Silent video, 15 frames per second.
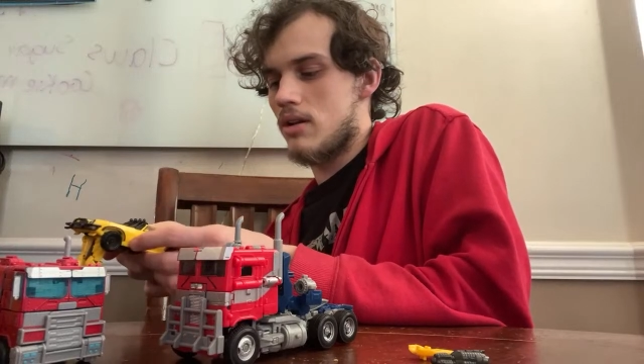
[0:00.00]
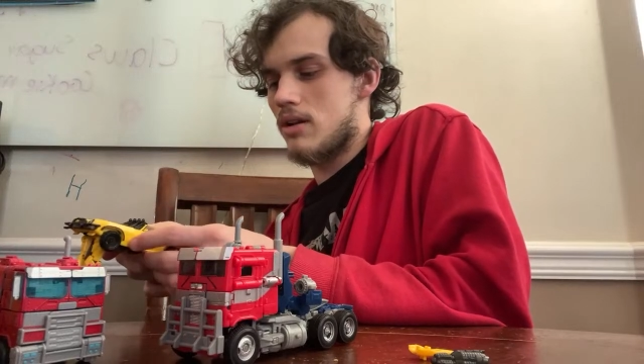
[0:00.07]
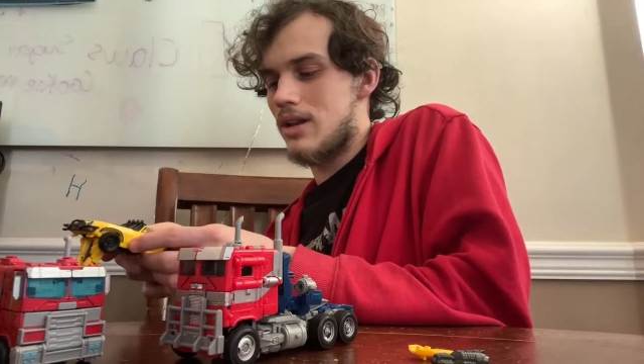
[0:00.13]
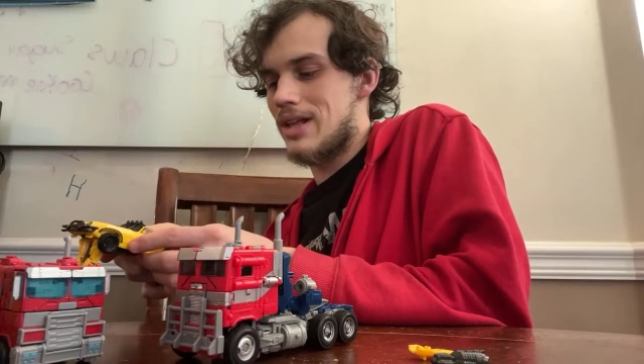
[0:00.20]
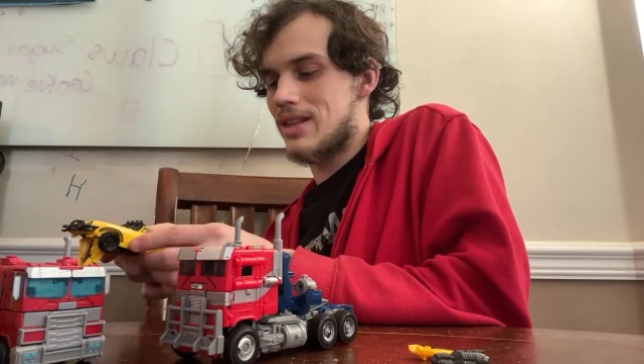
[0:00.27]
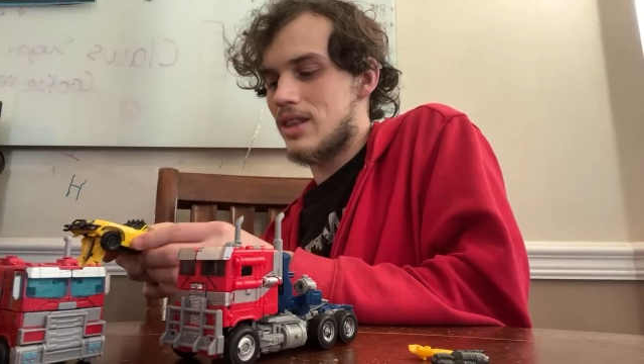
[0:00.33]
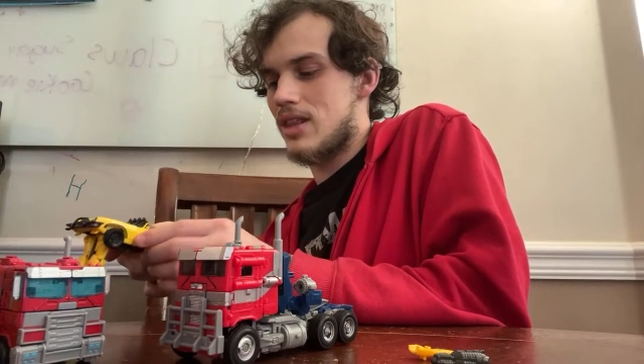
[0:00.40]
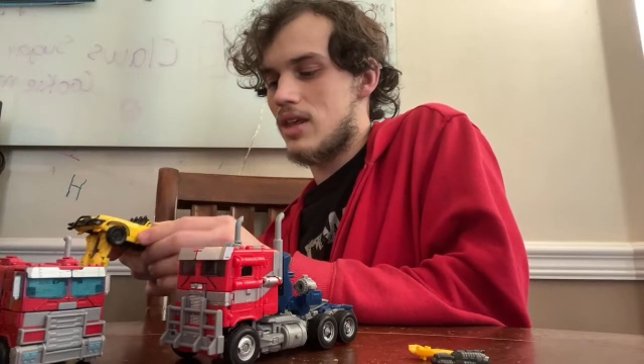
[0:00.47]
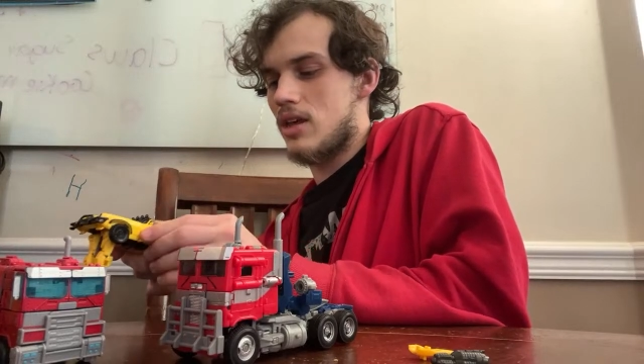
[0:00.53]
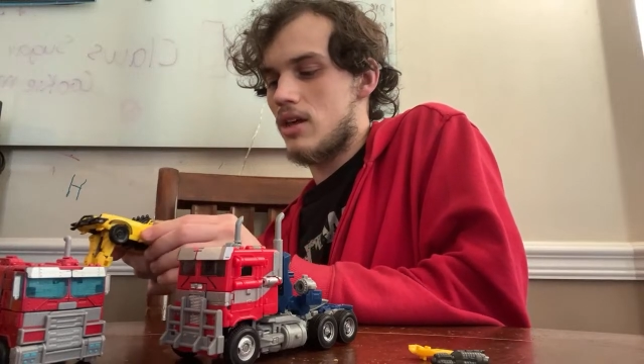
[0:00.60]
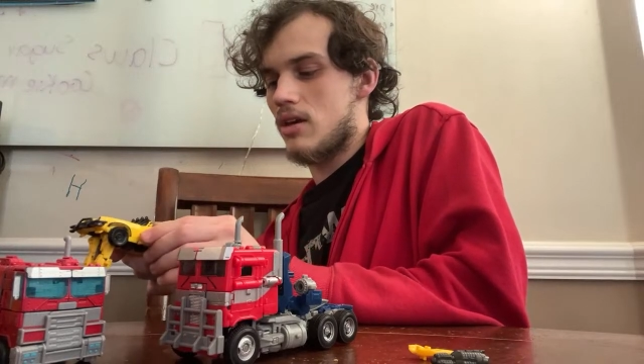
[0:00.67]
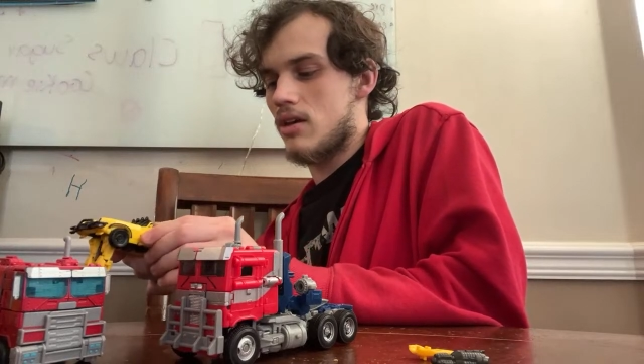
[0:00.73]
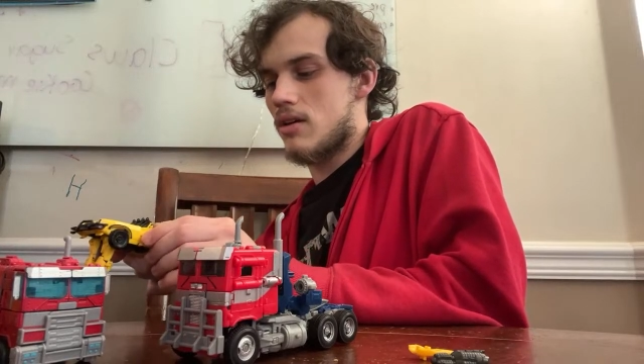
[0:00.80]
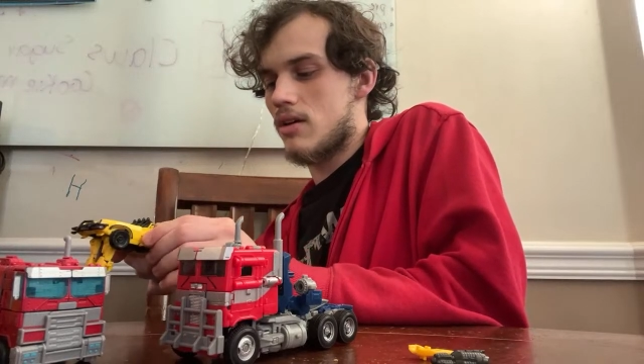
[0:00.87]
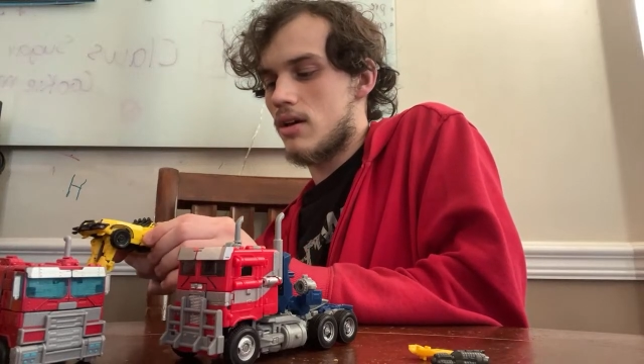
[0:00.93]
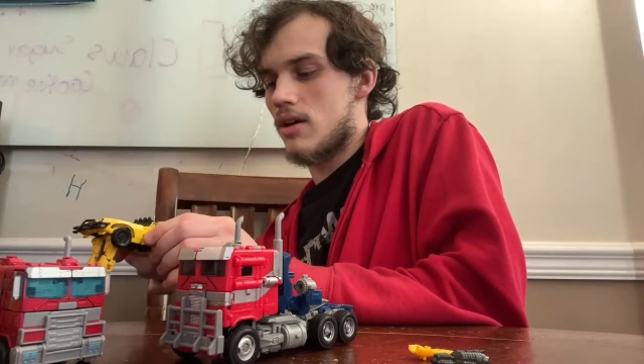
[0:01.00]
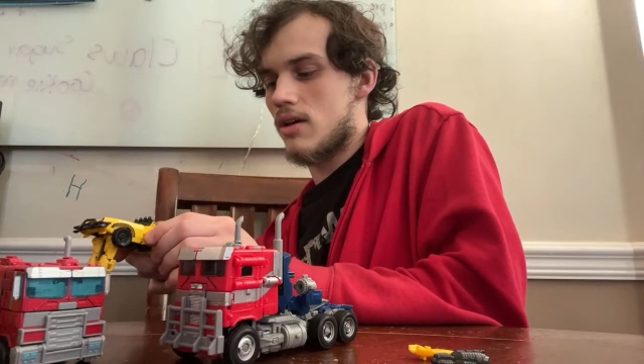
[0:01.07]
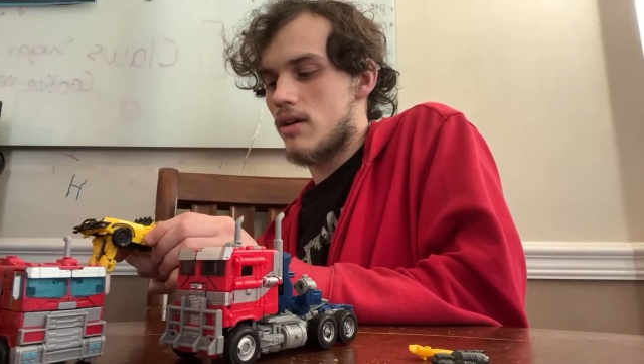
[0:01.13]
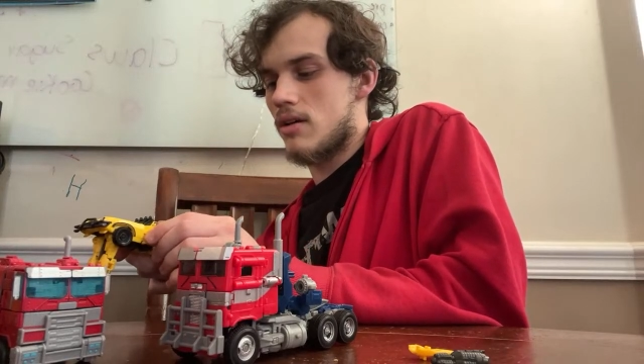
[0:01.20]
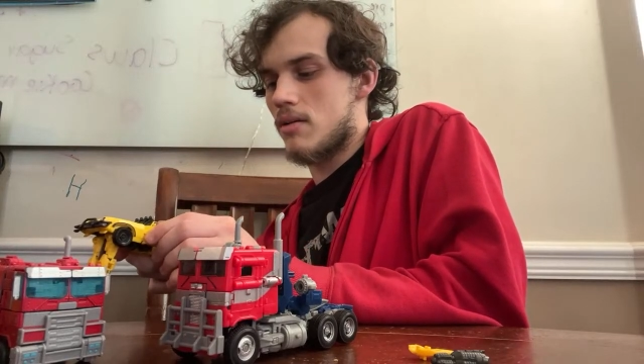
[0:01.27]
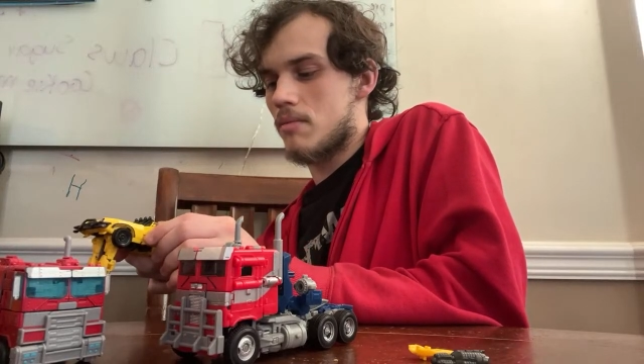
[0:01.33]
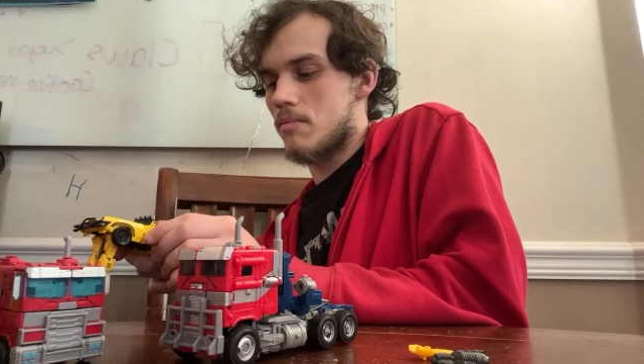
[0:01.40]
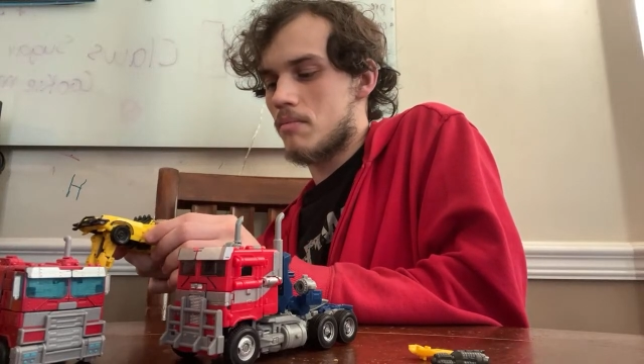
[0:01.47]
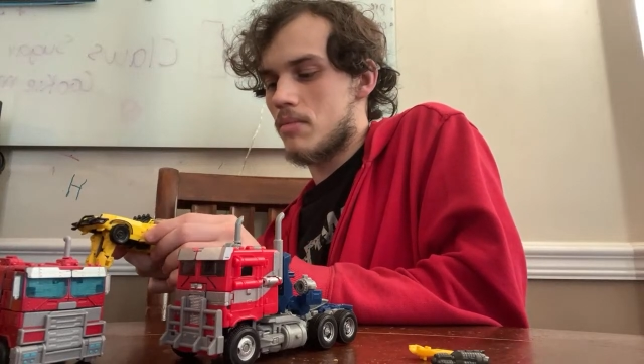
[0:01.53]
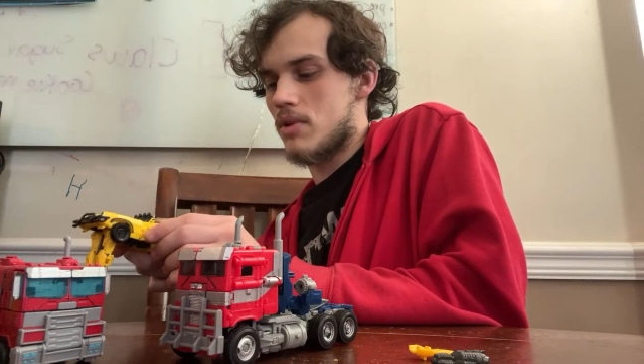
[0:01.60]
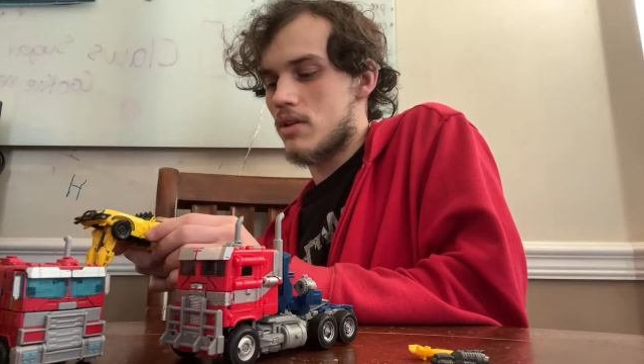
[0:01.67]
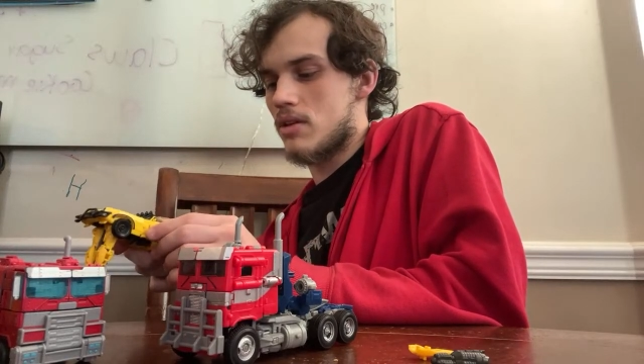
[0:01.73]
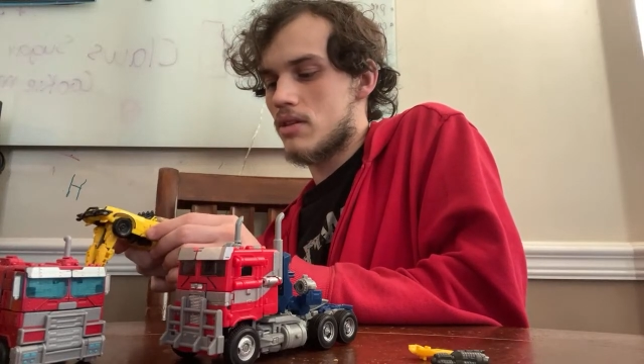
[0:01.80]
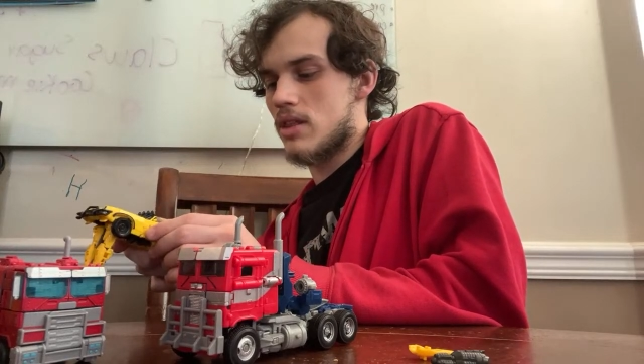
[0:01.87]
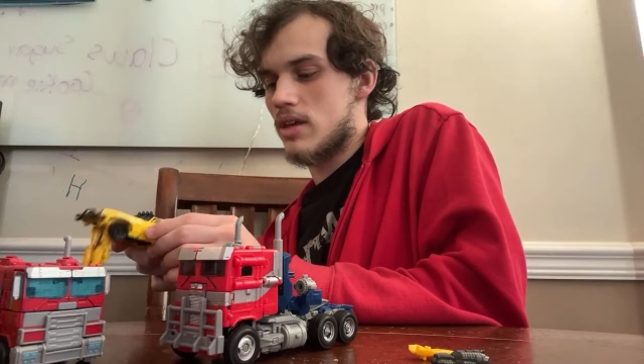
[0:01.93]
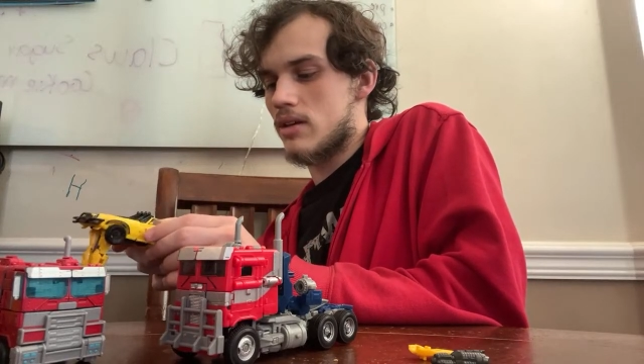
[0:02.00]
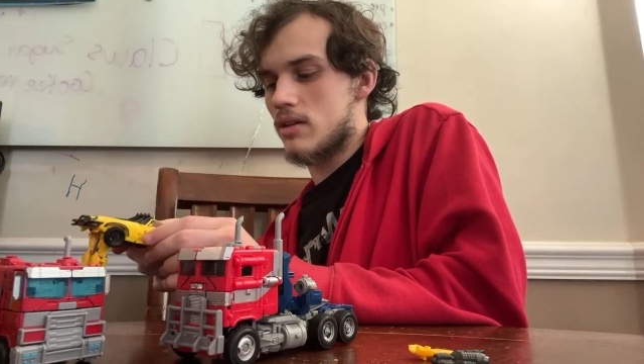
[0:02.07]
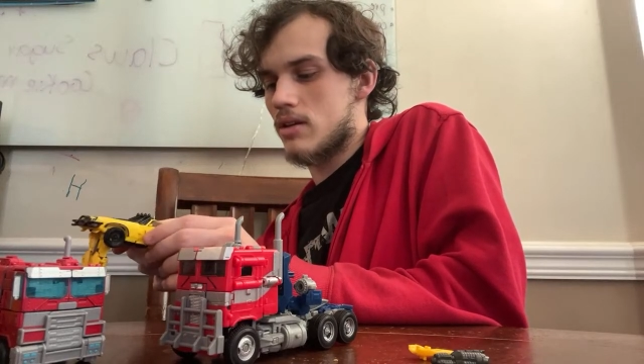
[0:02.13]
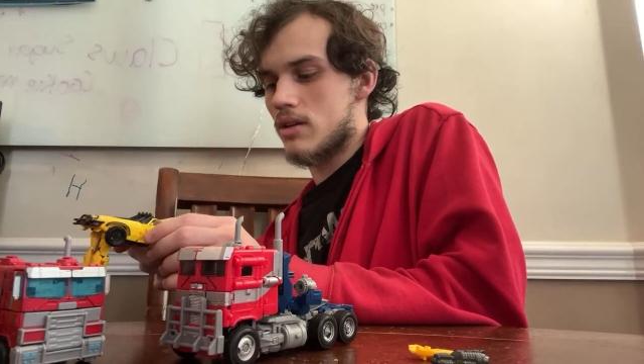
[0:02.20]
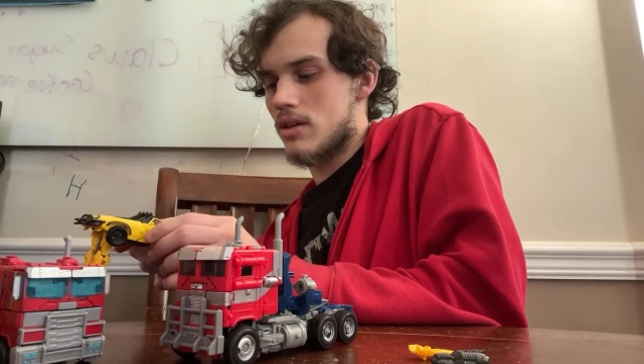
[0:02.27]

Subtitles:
the thing.